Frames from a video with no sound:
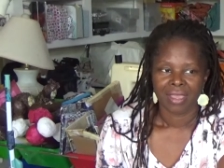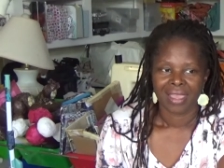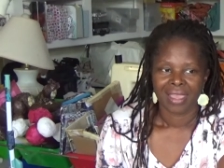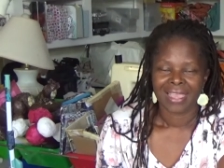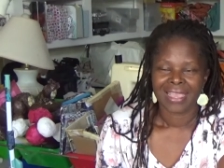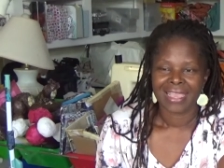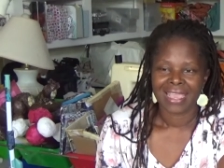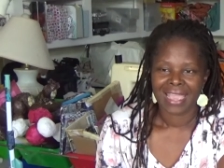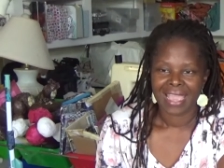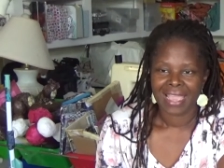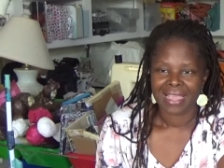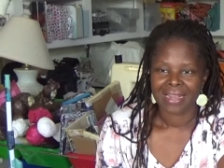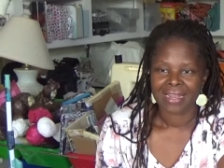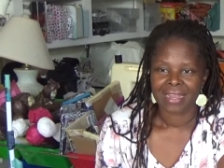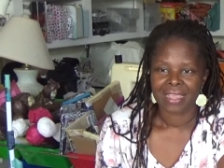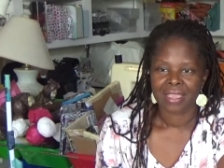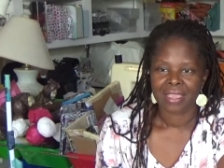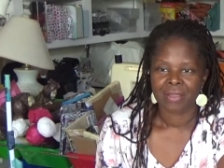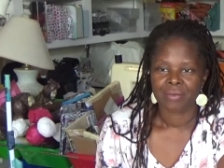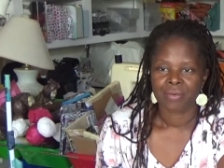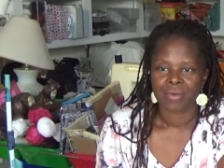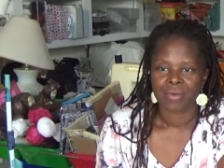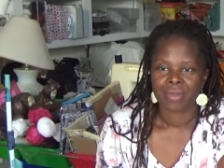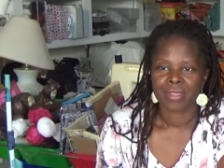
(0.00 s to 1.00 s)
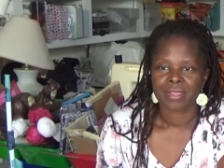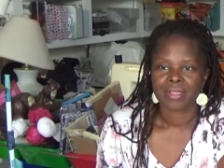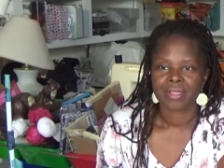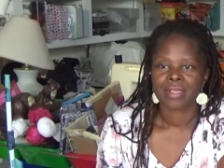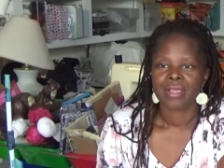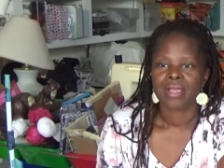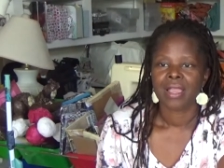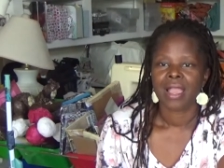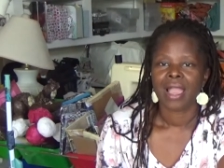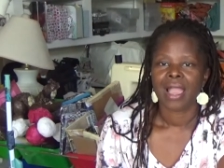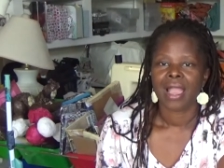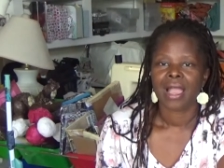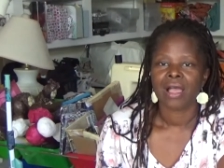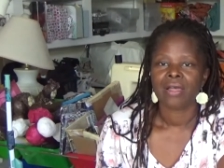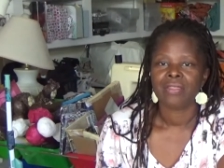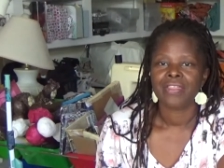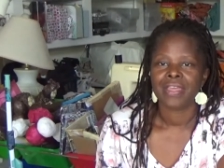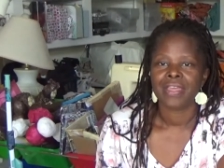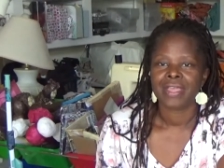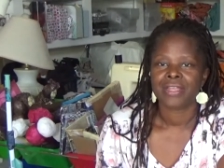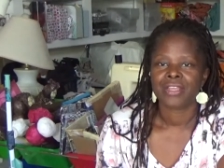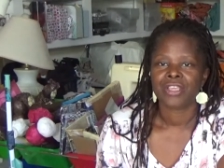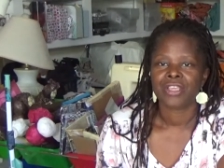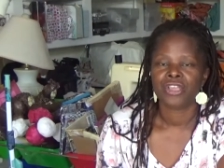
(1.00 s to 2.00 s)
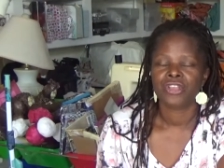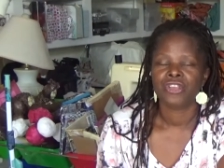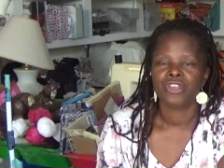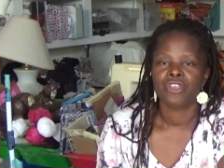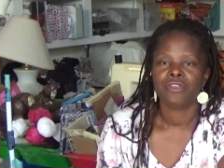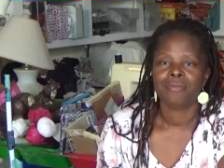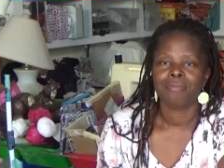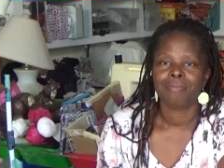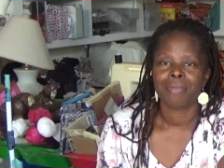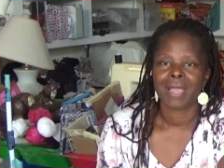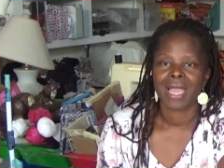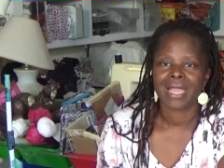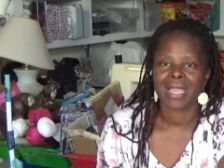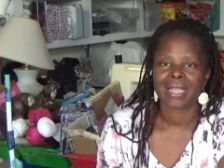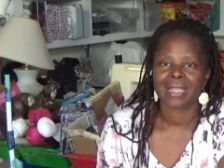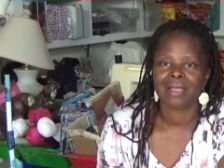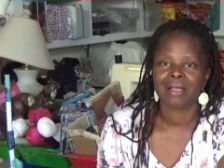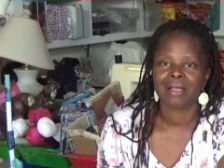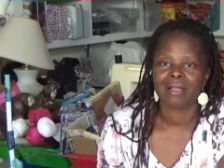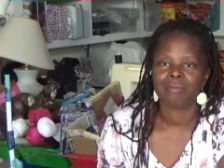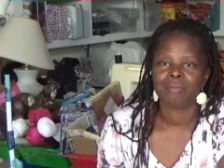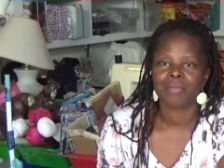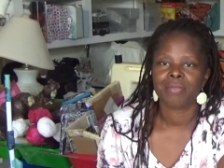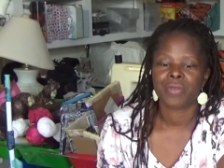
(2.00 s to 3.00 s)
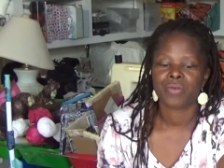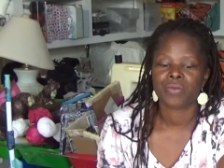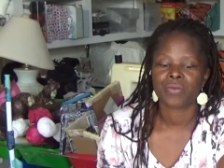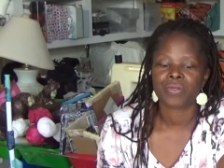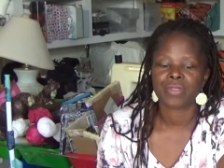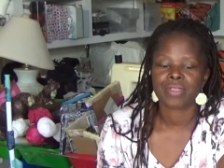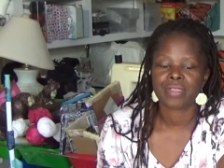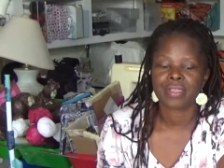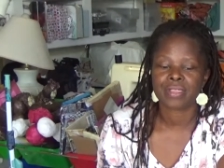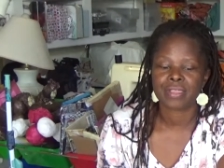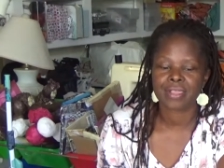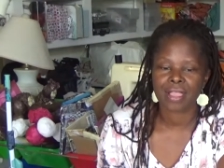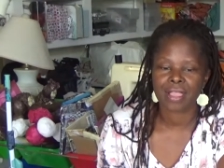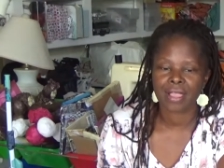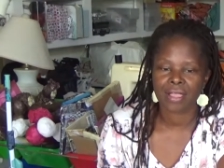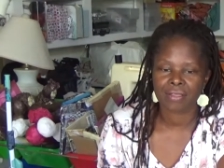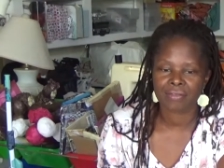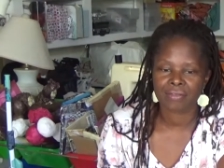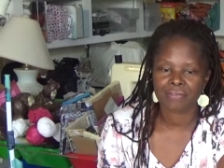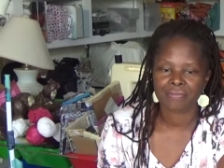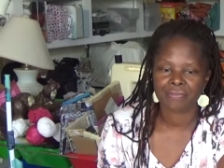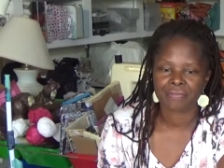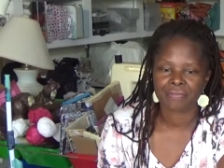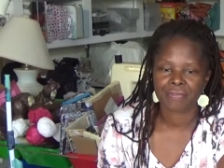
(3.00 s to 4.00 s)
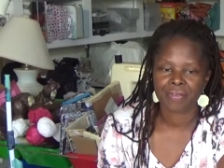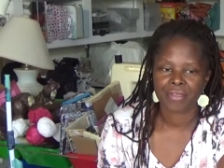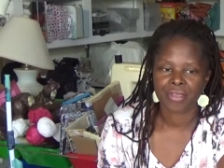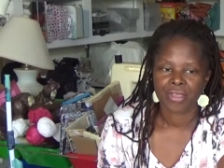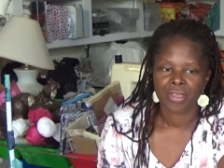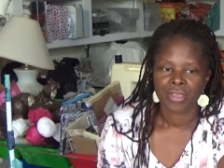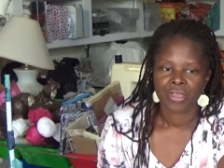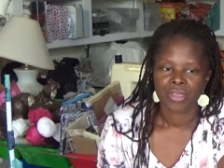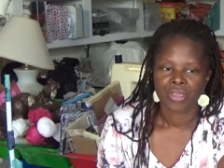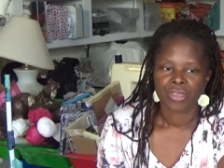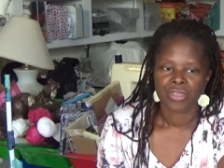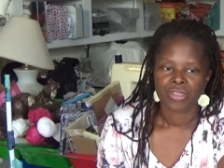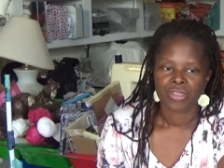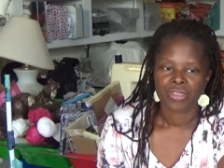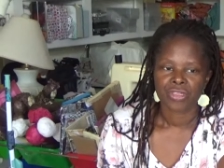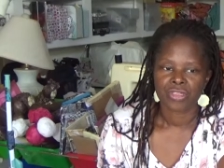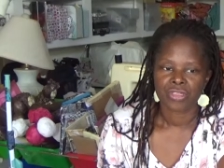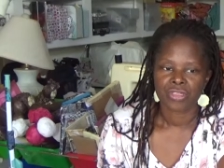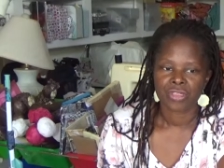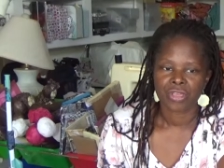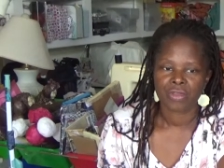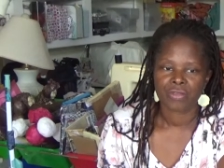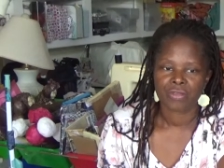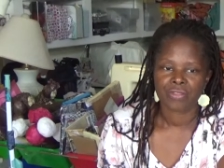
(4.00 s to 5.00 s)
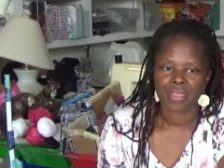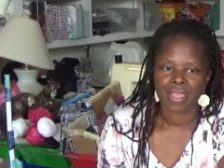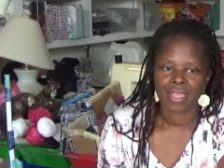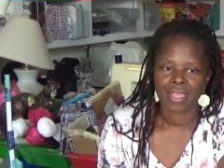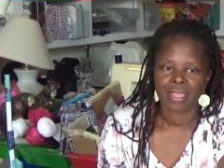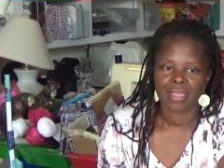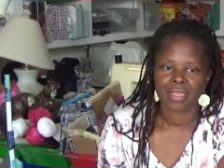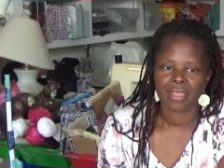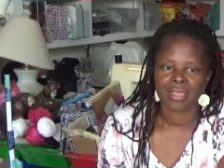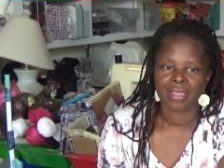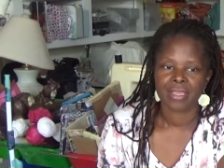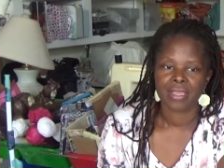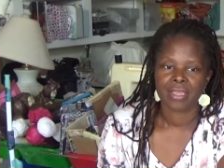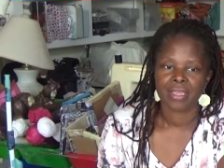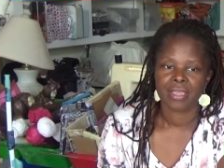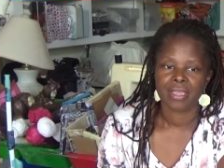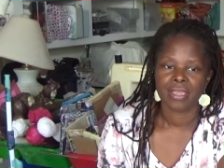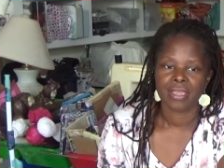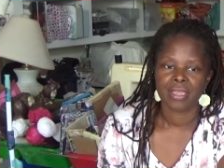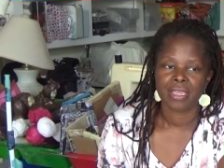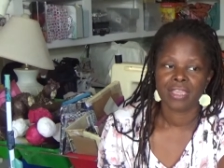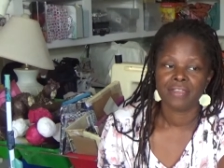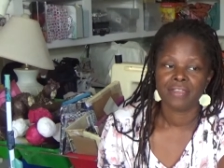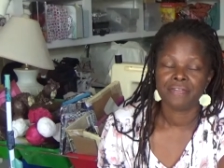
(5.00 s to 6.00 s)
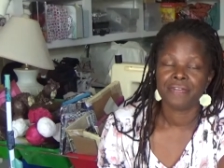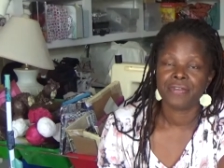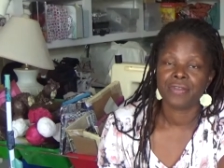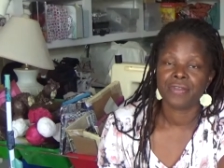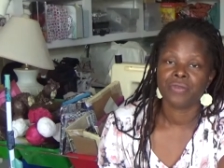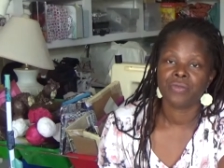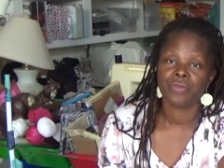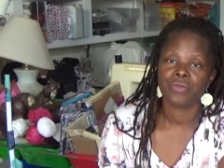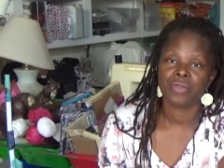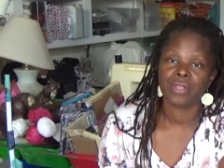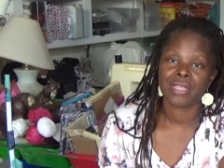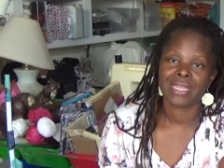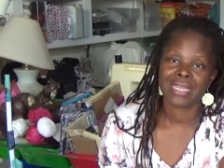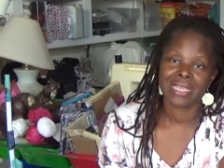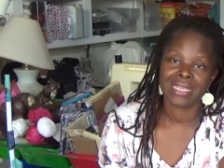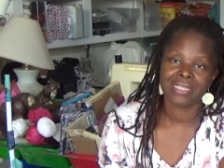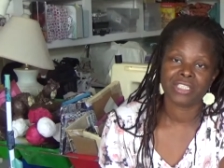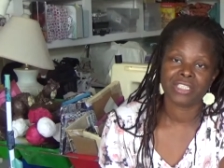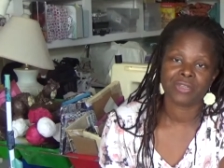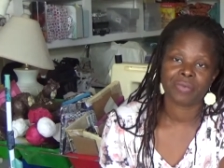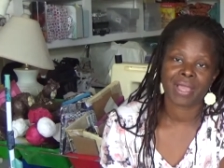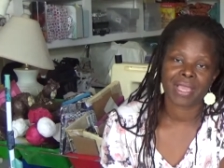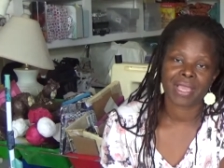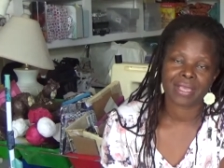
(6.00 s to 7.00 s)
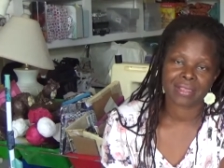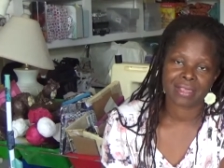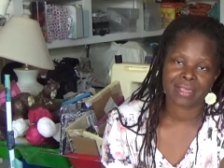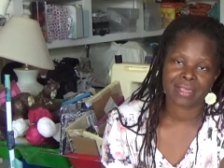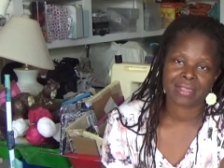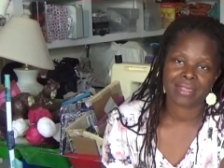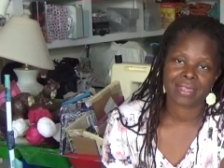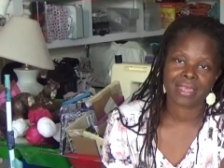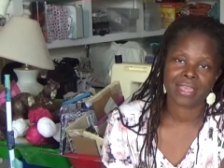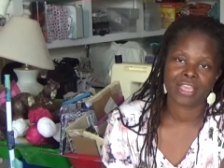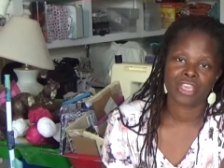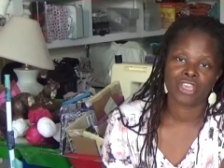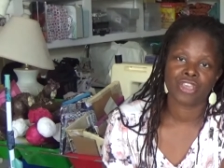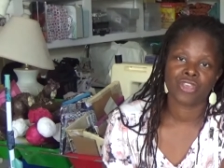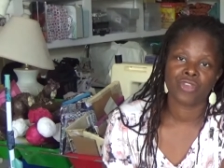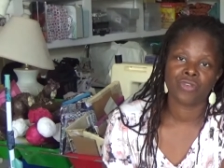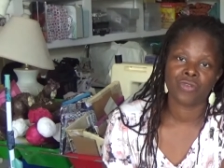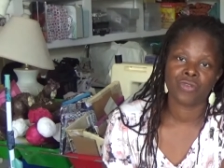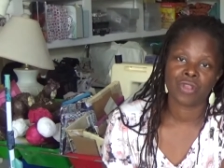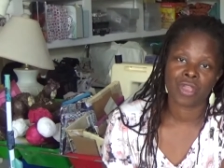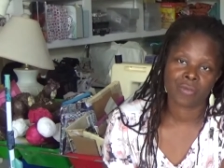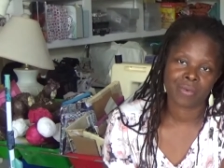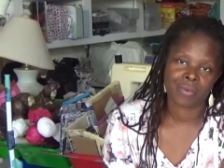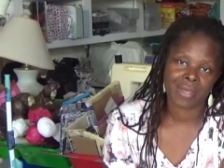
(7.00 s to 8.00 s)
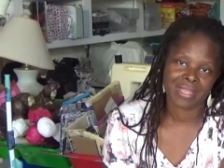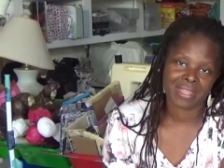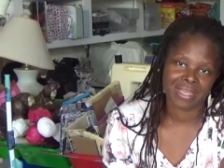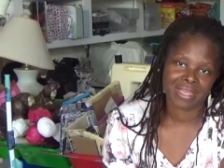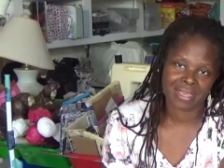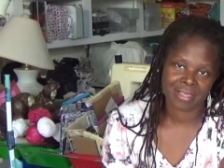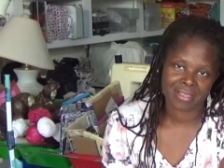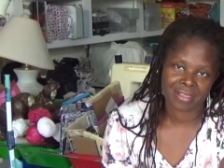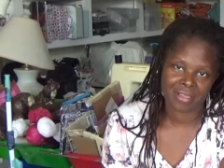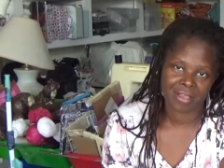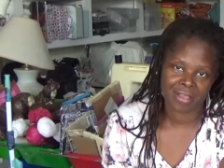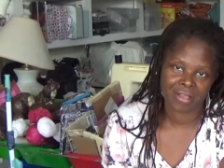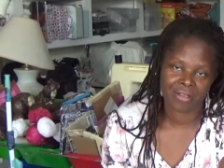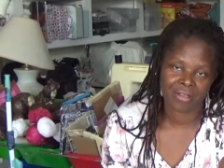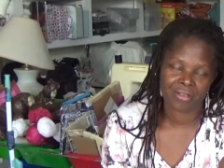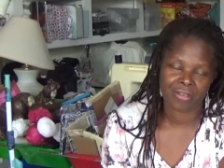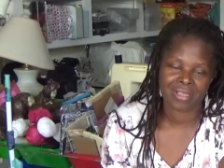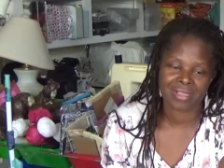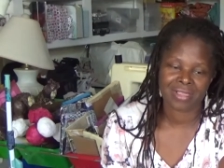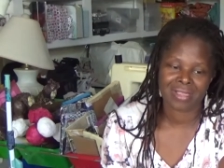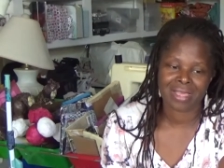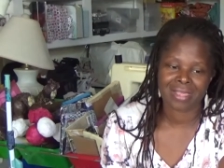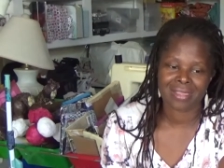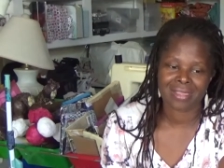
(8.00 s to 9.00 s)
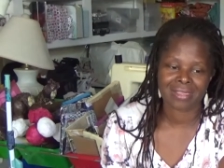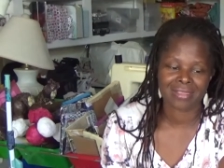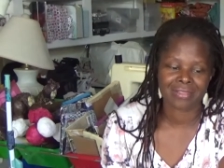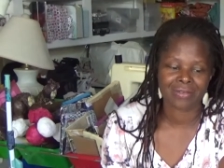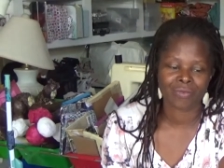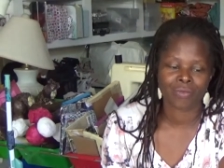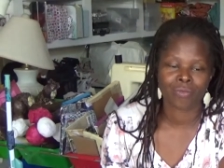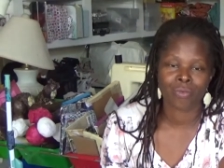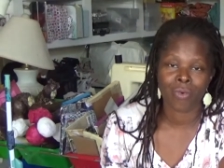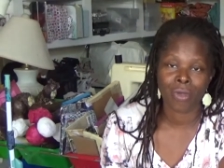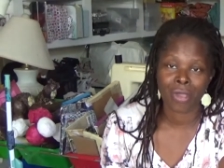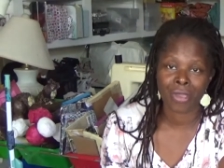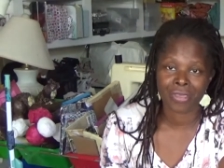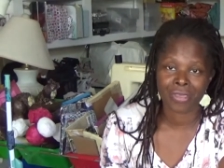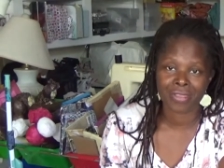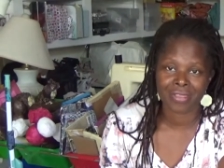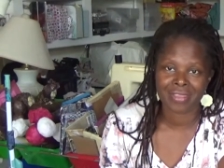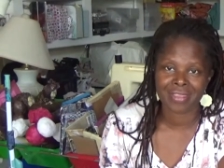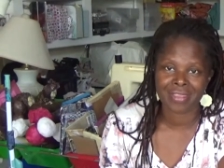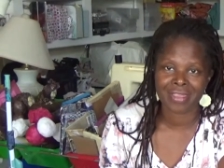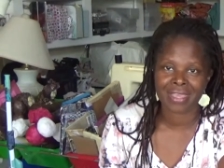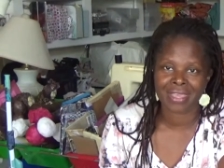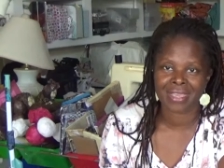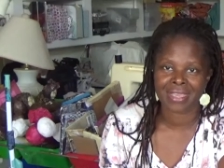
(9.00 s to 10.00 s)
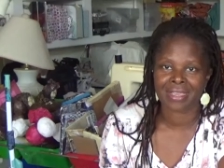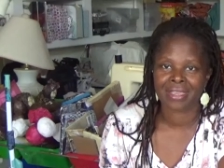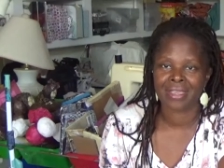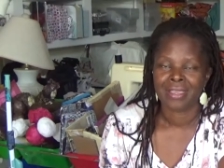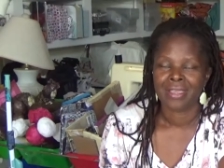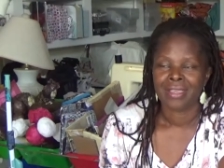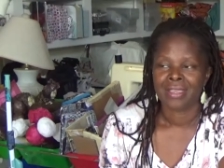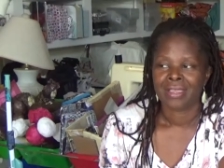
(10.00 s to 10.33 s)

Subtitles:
again, it was, how then can you pack up your stuff so that if you need to access it, you know where things are, because that's the worst thing.